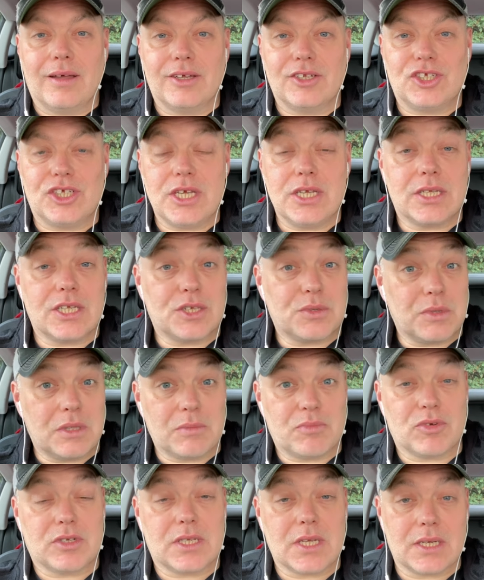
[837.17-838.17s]
cheeses with a
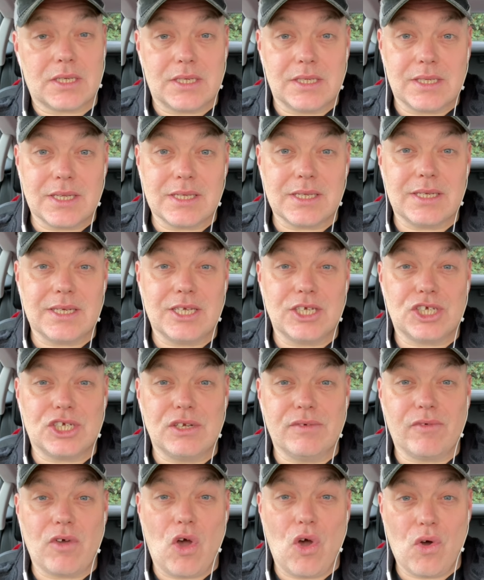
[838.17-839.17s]
protected
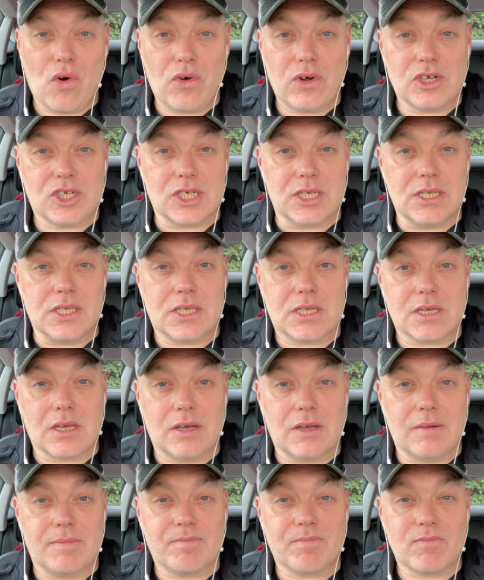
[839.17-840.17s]
designation of origin.
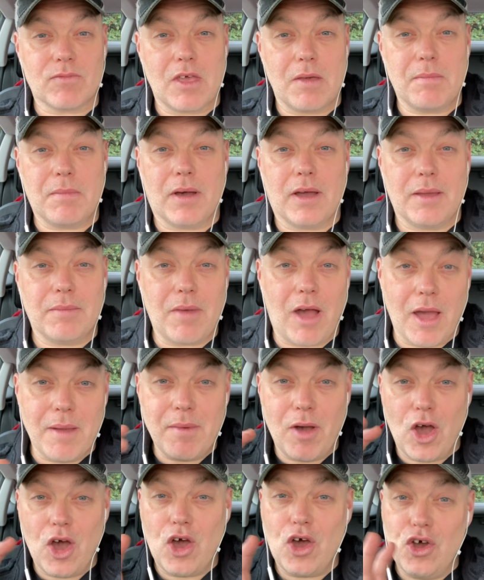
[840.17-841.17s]
So I'm
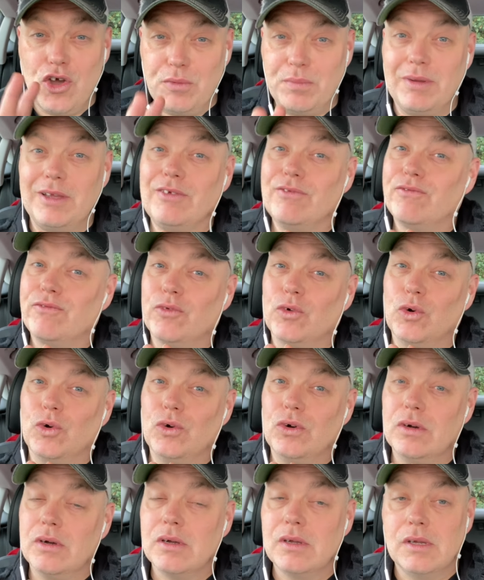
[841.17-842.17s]
hoping
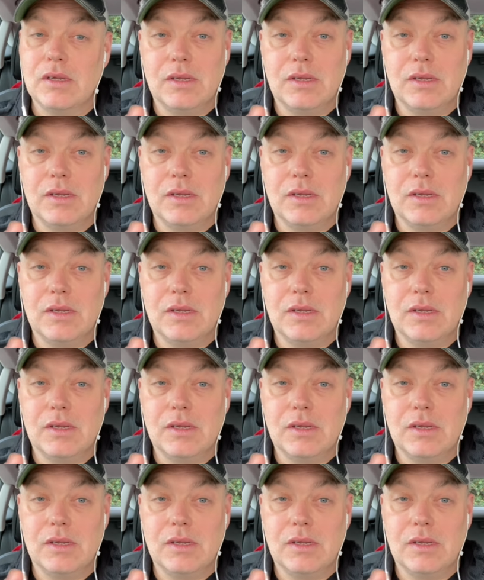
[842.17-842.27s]
for,